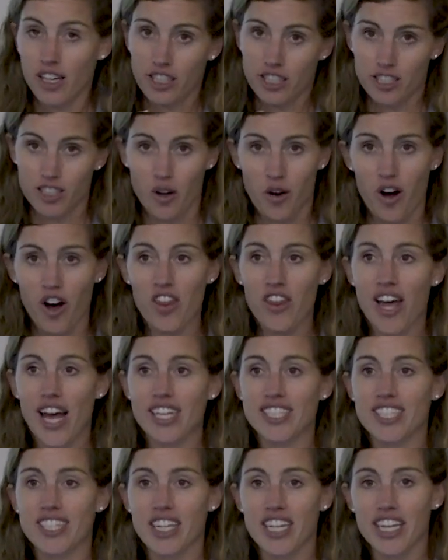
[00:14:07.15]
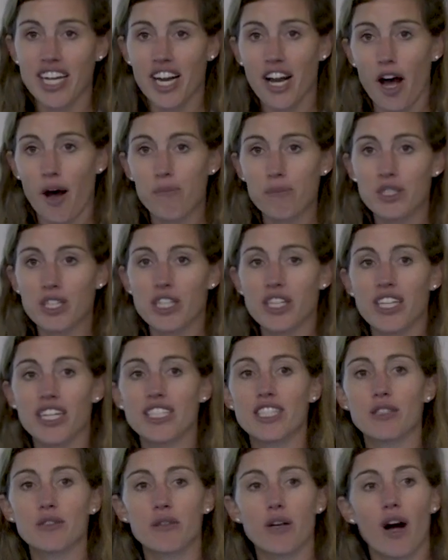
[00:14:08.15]
So all that's leading up to
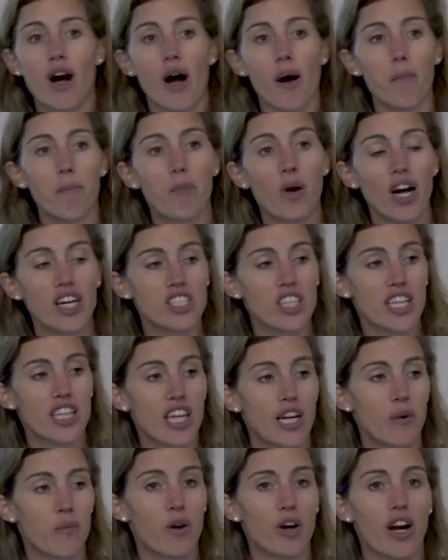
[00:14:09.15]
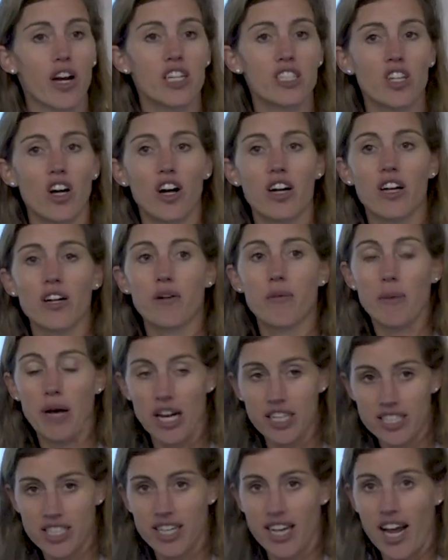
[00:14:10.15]
this project that we're going to talk
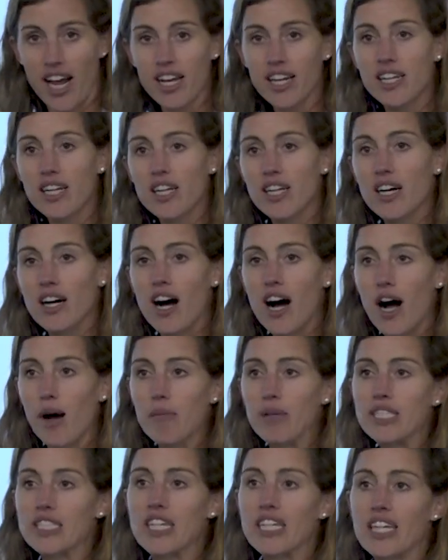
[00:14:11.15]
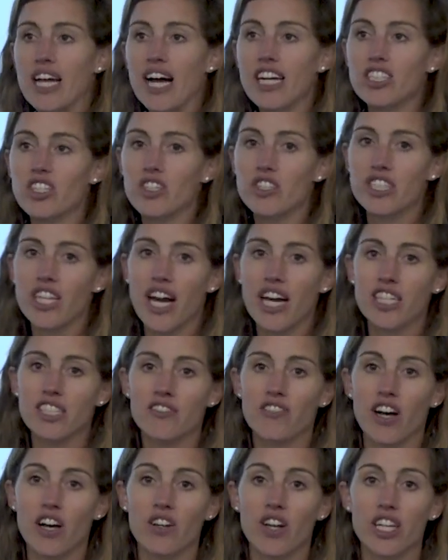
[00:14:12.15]
about today. It's a National
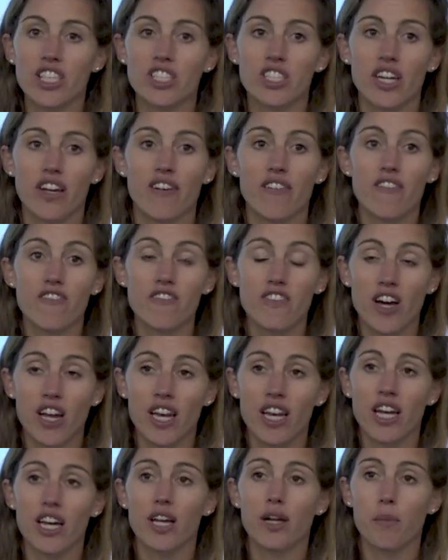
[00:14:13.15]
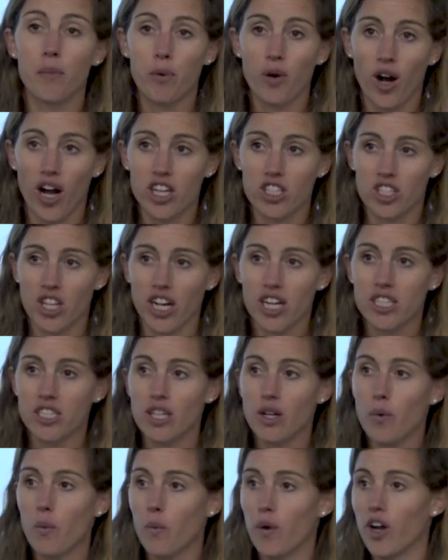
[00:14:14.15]
Science Foundation funded
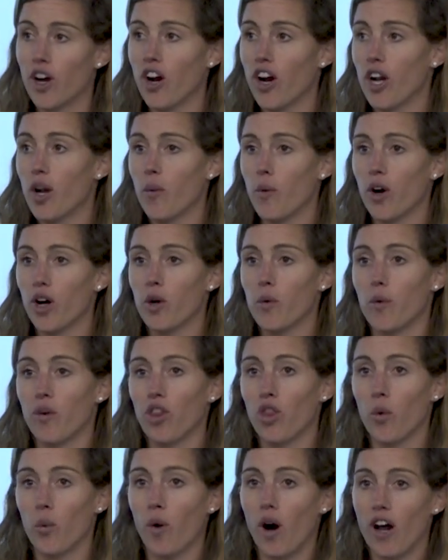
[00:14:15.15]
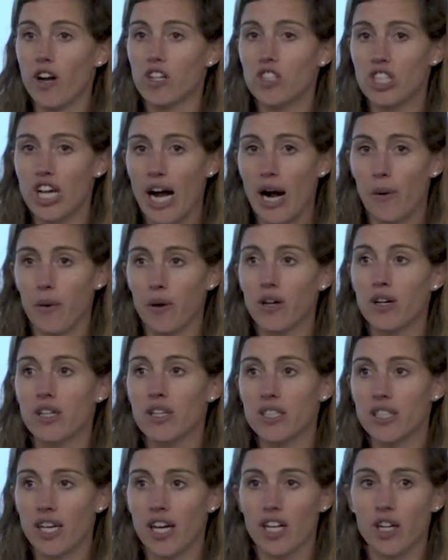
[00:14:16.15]
project. We are going to work with the Water Tower
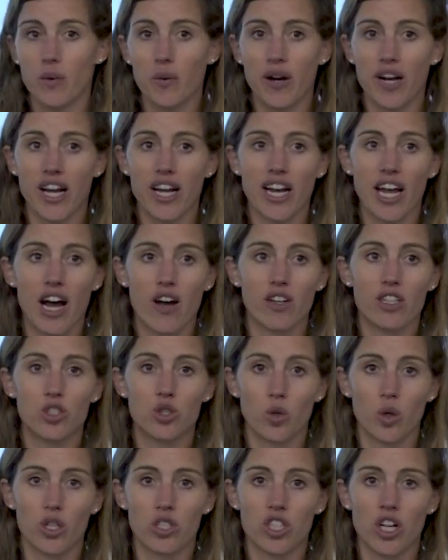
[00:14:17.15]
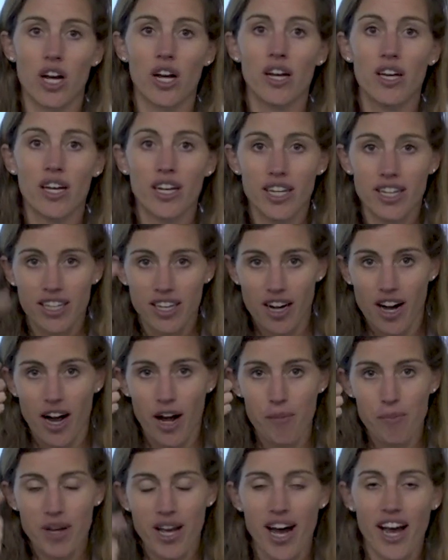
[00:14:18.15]
in Gwinnett County, Georgia.
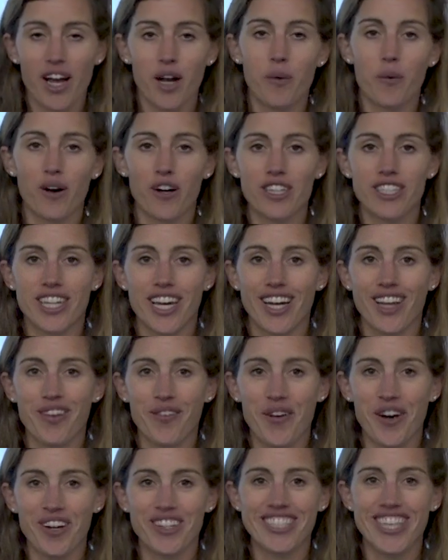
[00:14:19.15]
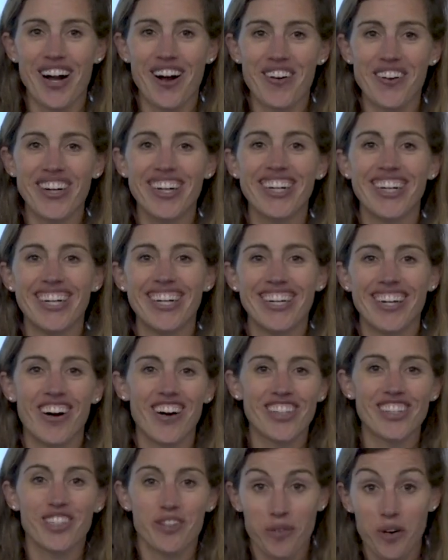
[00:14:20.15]
Gaia worked at the Water Tower,
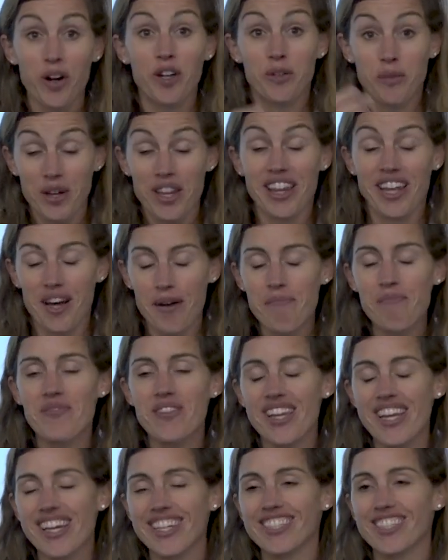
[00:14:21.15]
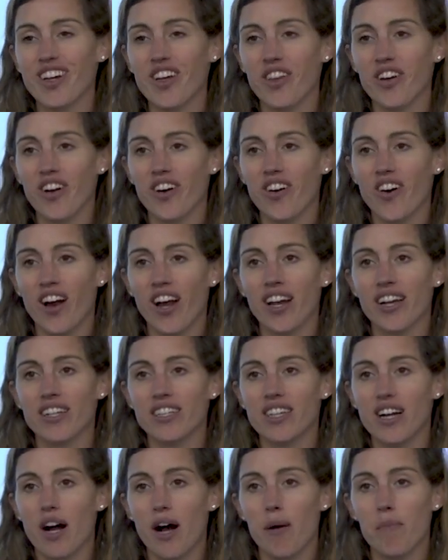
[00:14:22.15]
or worked with them, and so they're
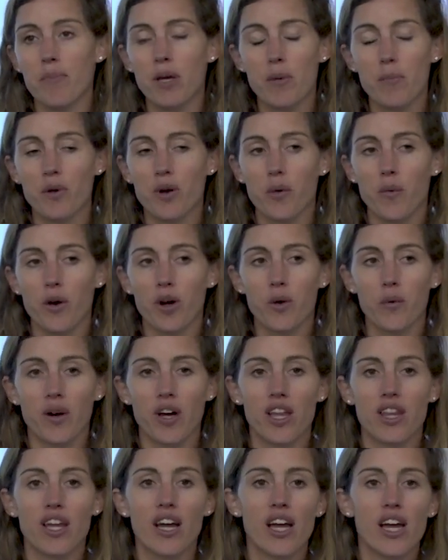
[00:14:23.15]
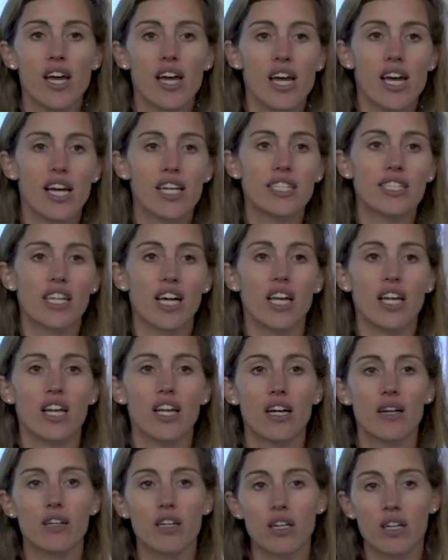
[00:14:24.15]
great people to work with. It's a
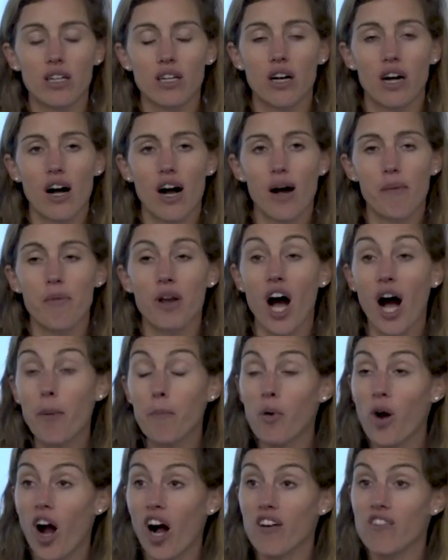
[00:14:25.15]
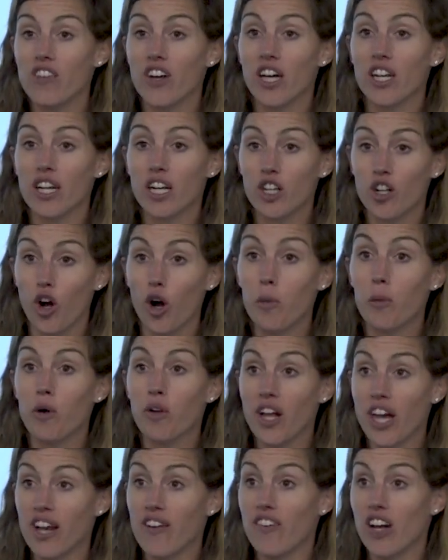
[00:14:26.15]
nonprofit
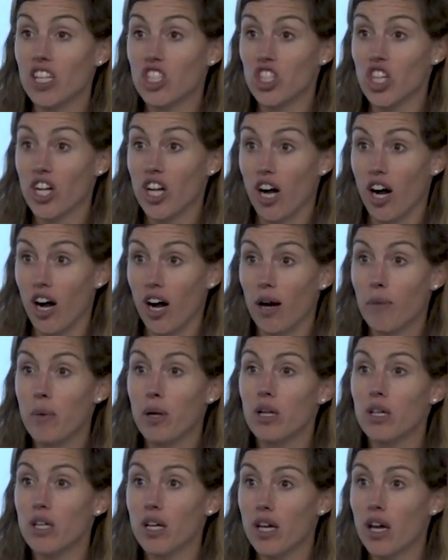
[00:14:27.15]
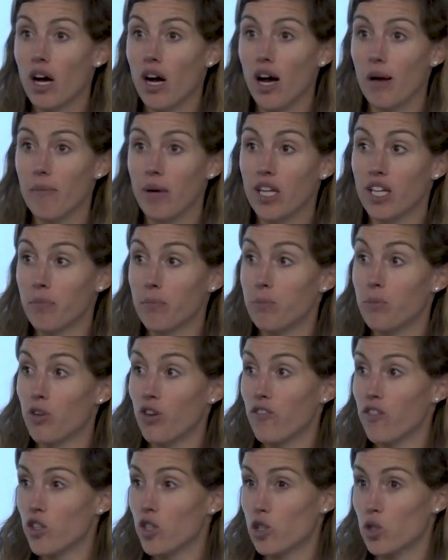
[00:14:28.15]
global innovation hub in
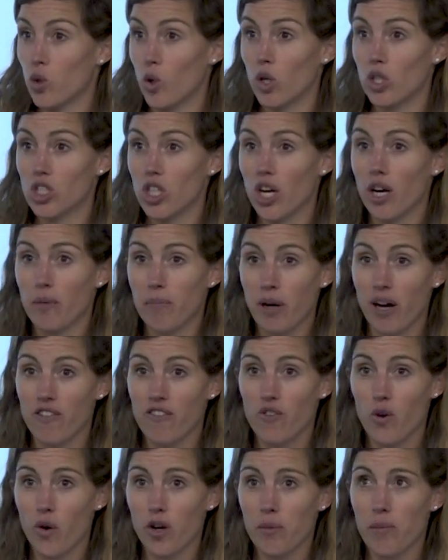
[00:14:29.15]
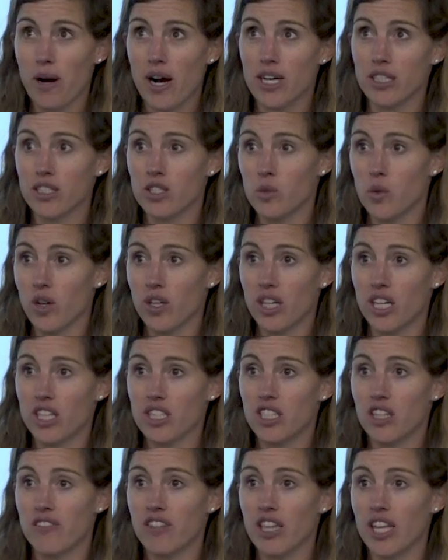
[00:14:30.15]
Beaufort, Georgia, about 40 miles
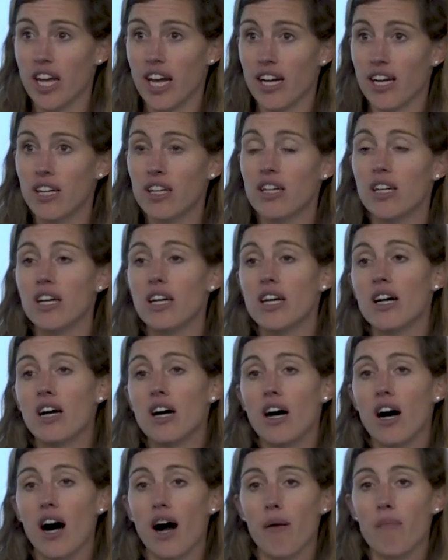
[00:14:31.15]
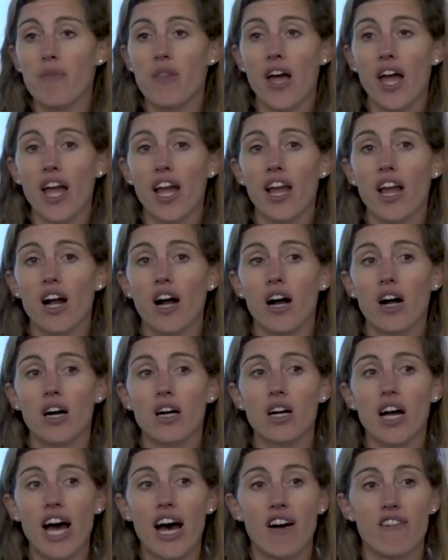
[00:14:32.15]
northeast of Atlanta. They
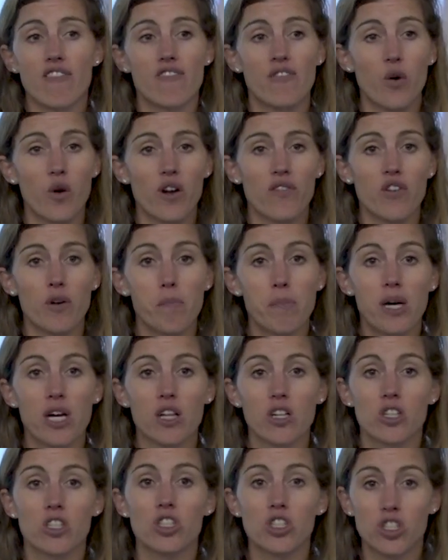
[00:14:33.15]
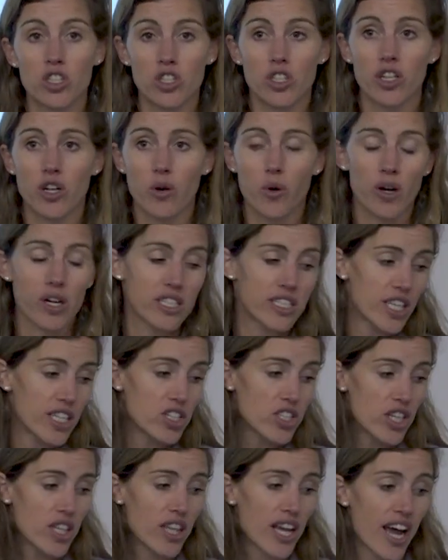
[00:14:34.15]
have 4 different pillars to their
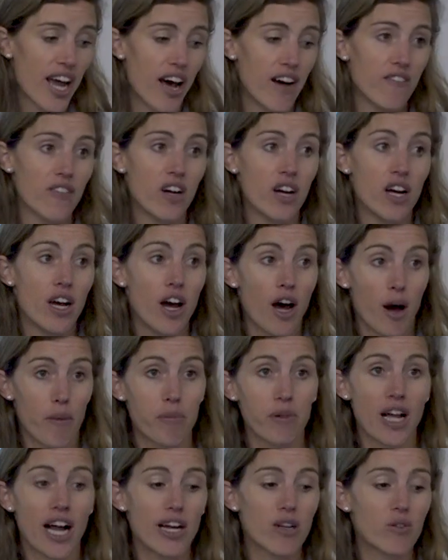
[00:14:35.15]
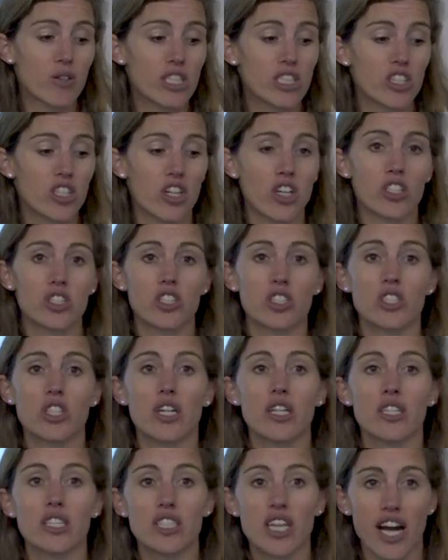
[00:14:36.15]
organization. They have applied research,
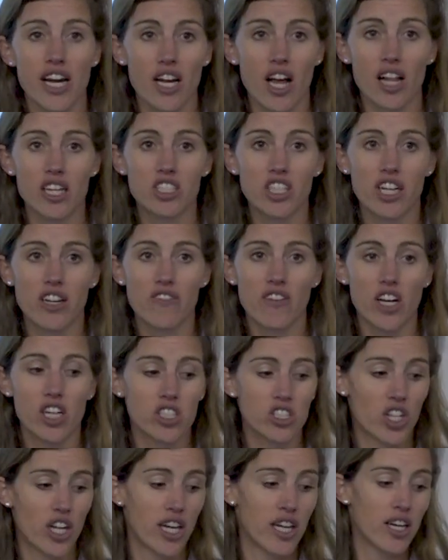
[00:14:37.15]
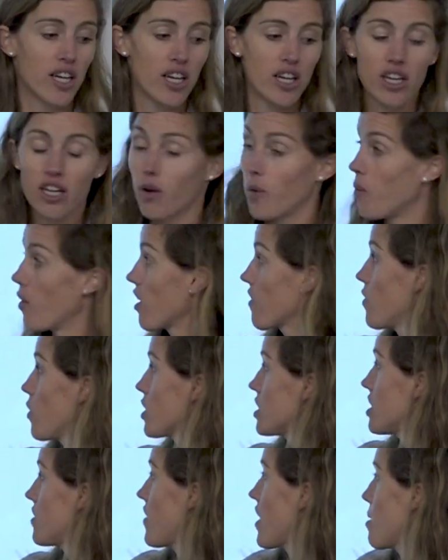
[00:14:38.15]
technology innovation,
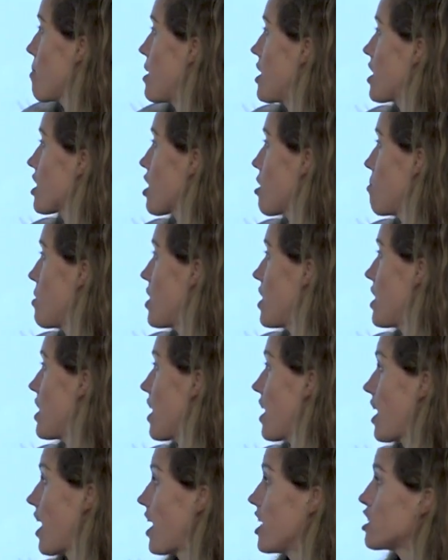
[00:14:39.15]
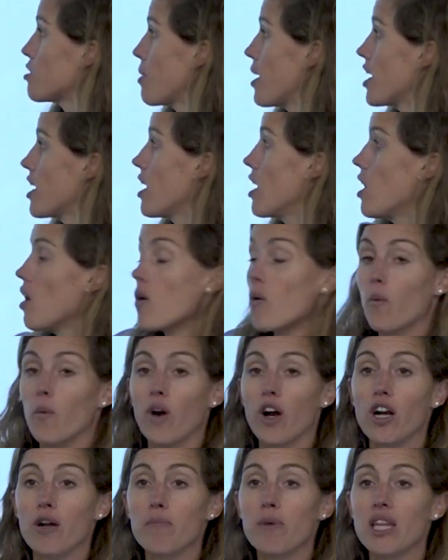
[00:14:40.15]
workforce development, and community engagement.
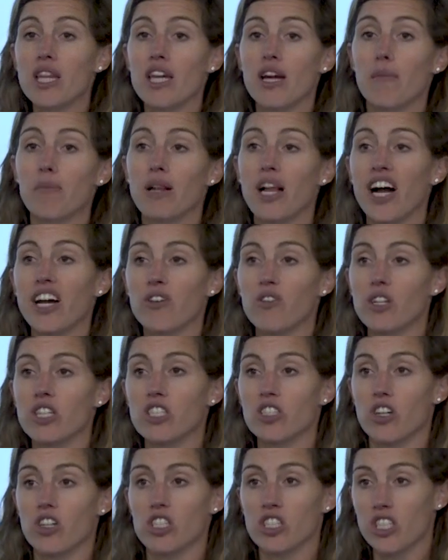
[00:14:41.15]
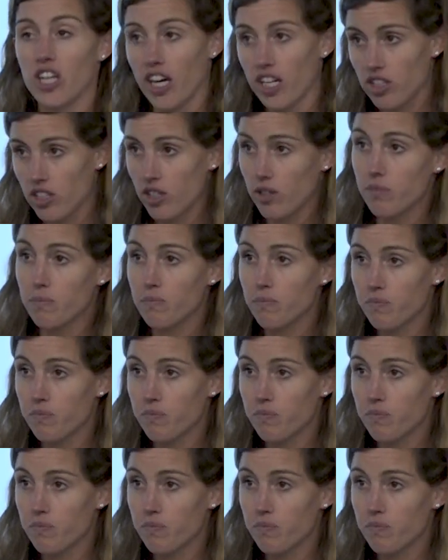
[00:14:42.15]
We're going to be the applied research sector.